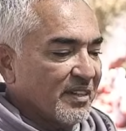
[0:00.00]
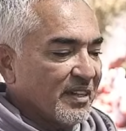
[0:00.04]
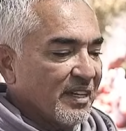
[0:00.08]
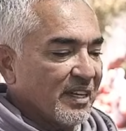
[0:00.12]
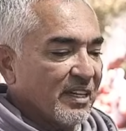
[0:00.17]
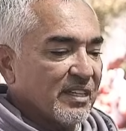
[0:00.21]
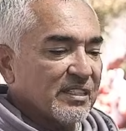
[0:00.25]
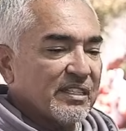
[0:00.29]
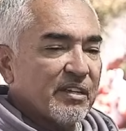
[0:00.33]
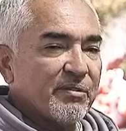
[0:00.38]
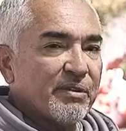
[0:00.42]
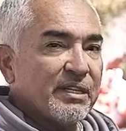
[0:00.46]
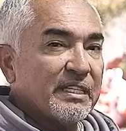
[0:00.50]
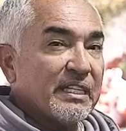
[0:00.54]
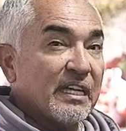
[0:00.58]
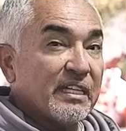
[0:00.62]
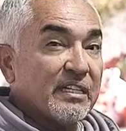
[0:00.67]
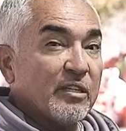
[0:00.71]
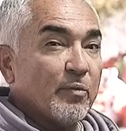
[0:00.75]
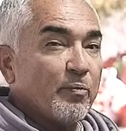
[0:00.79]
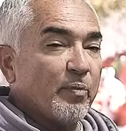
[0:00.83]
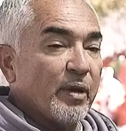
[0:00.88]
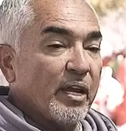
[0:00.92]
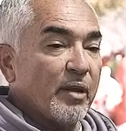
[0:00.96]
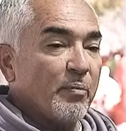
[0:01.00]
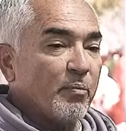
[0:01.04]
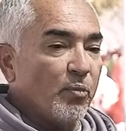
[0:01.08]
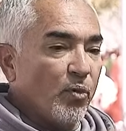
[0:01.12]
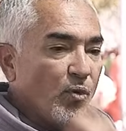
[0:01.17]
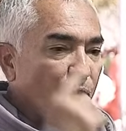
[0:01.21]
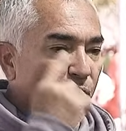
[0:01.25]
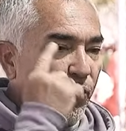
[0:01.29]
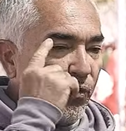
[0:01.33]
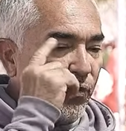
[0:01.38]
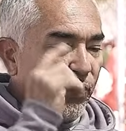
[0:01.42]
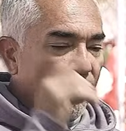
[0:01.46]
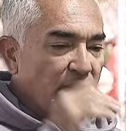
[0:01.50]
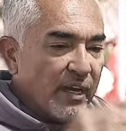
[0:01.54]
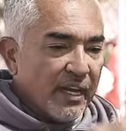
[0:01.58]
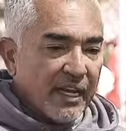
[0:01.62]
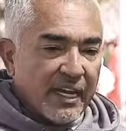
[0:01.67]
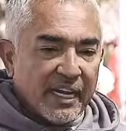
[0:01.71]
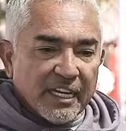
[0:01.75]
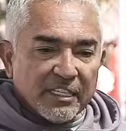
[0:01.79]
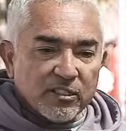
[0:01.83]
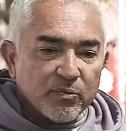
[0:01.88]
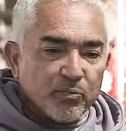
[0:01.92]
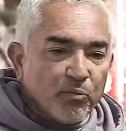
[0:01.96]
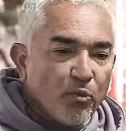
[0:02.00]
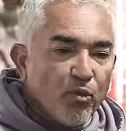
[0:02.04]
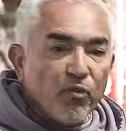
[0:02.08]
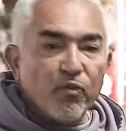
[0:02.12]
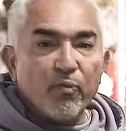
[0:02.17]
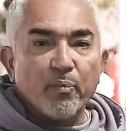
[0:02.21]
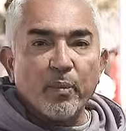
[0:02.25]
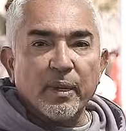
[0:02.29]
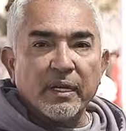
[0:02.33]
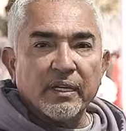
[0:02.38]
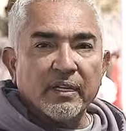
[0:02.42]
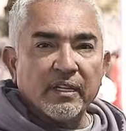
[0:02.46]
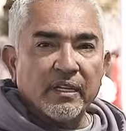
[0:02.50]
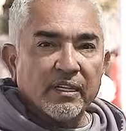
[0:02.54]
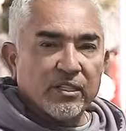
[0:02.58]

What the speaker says: Because every time the plate moves, it's movement.